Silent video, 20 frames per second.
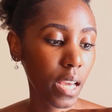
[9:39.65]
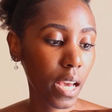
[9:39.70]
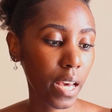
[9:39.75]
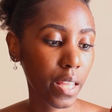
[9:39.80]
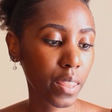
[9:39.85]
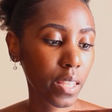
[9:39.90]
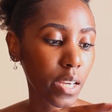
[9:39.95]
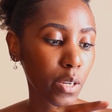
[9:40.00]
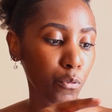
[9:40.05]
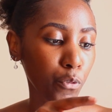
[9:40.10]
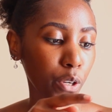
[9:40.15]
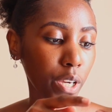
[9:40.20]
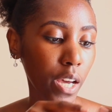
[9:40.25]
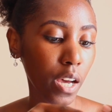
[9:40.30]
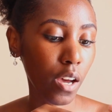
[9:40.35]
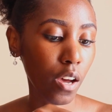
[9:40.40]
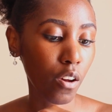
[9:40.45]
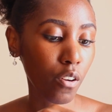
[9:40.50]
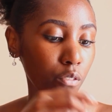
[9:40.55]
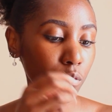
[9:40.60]
And then we
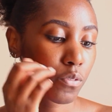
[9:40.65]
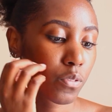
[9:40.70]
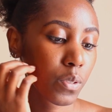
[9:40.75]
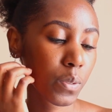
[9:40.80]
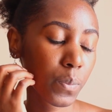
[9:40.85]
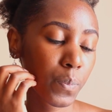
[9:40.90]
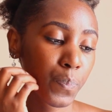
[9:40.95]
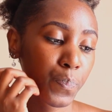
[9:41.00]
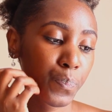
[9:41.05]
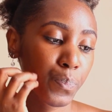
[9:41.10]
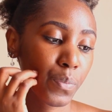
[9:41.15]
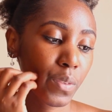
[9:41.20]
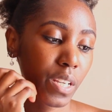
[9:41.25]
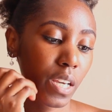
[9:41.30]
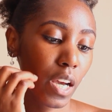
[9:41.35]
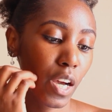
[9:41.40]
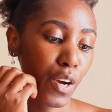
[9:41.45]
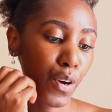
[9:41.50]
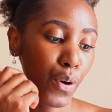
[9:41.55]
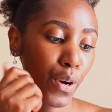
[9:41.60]
have
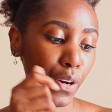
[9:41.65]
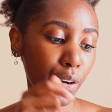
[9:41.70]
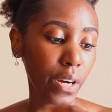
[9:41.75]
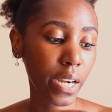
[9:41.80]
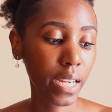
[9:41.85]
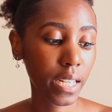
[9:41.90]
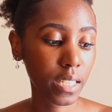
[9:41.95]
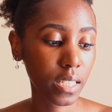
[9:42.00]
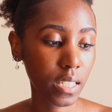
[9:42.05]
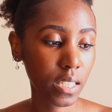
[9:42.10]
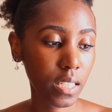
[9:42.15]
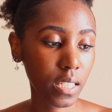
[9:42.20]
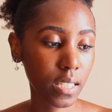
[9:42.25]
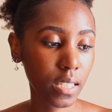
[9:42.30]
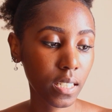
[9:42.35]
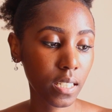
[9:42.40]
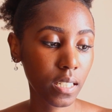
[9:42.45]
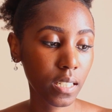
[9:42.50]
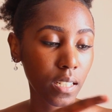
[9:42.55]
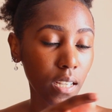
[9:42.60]
our
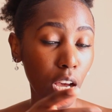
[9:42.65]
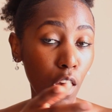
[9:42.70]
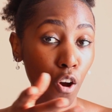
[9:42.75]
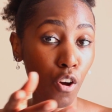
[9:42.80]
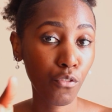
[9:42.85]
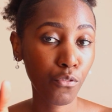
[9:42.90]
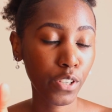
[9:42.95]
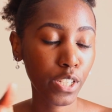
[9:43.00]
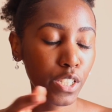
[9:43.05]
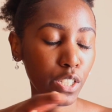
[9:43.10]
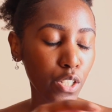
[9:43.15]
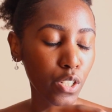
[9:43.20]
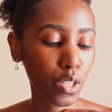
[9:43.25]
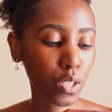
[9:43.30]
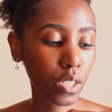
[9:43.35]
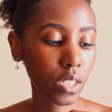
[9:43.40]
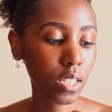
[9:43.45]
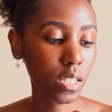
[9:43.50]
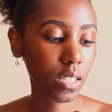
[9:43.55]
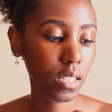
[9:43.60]
rent, our fixed
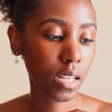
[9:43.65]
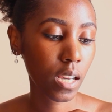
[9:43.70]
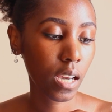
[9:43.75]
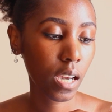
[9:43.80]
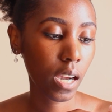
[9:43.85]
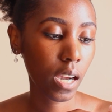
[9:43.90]
costs,